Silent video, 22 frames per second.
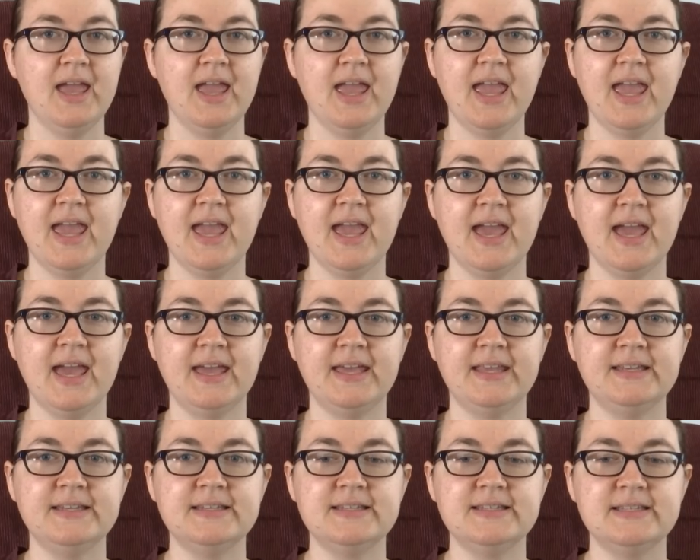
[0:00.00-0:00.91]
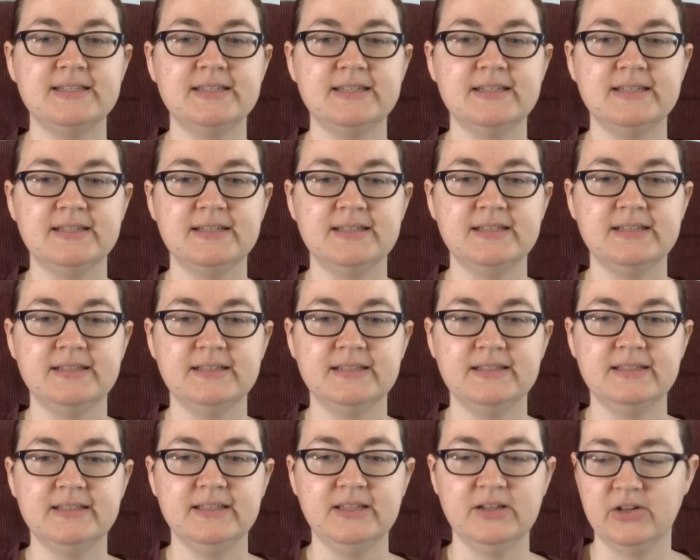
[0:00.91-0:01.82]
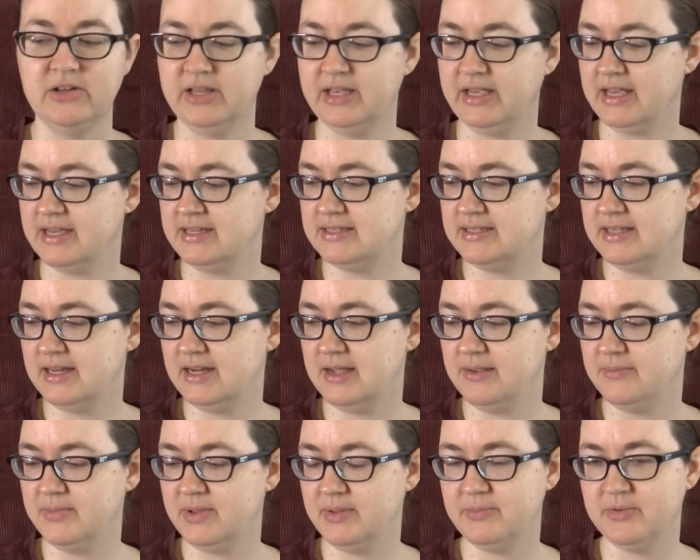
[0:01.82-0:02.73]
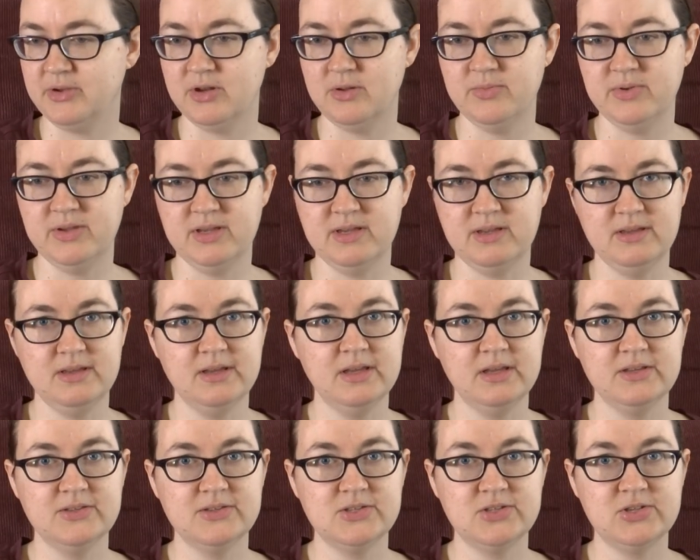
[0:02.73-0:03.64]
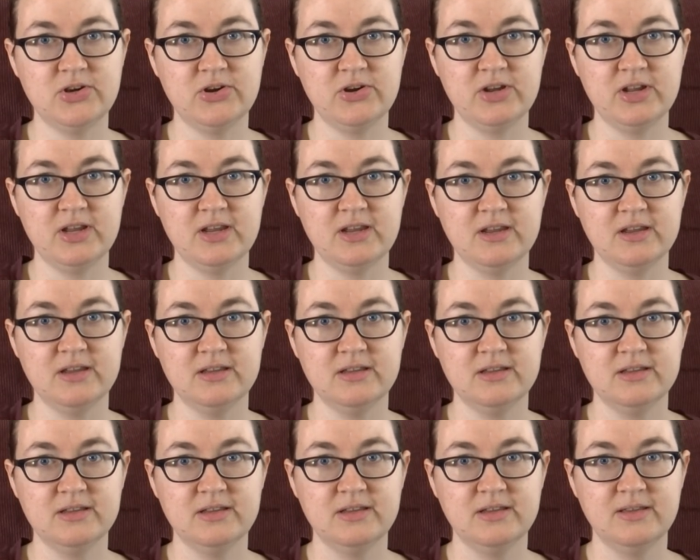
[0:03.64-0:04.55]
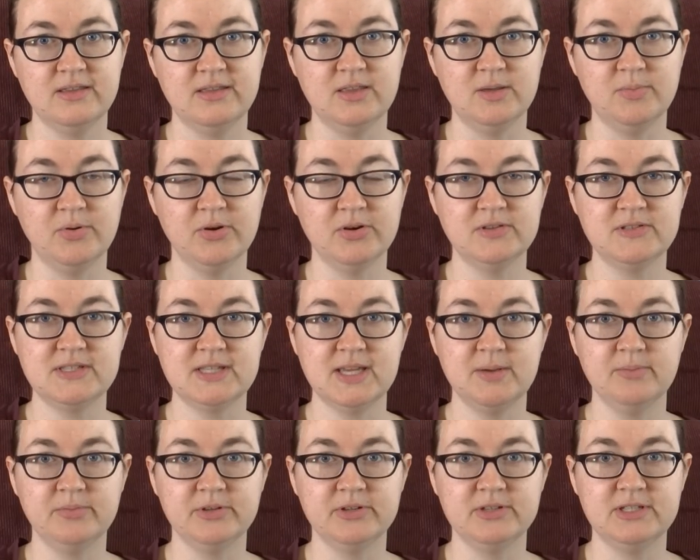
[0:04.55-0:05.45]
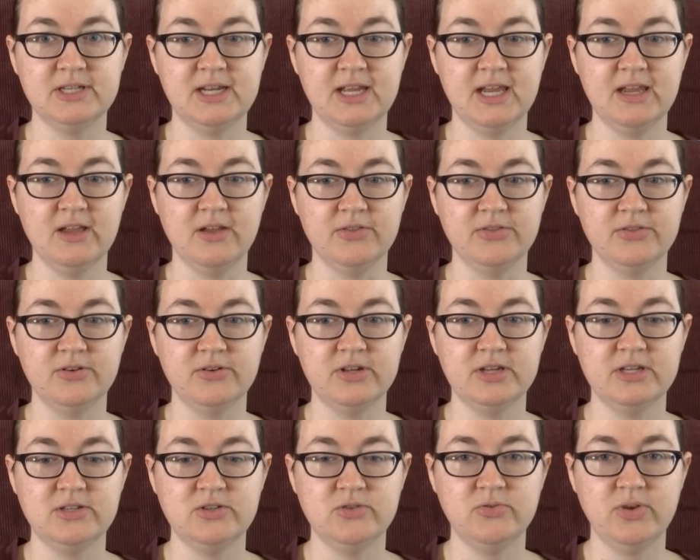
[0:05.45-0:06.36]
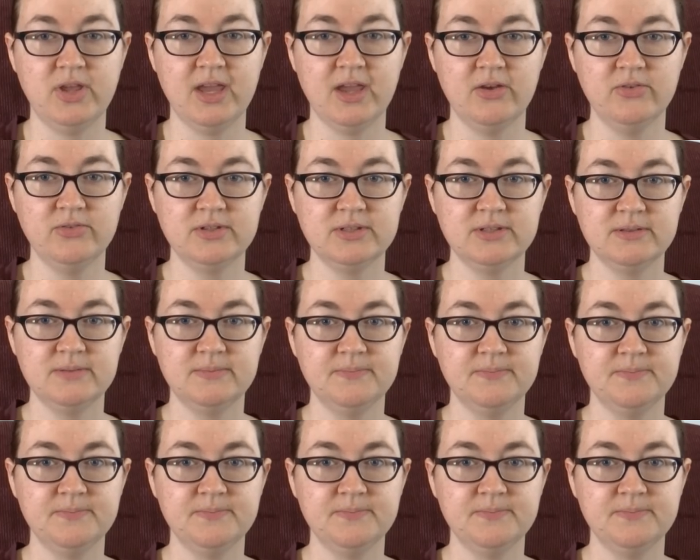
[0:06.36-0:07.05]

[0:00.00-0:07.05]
And, you know, like I said, I'm going to be starting the bird sampler today on 32 count.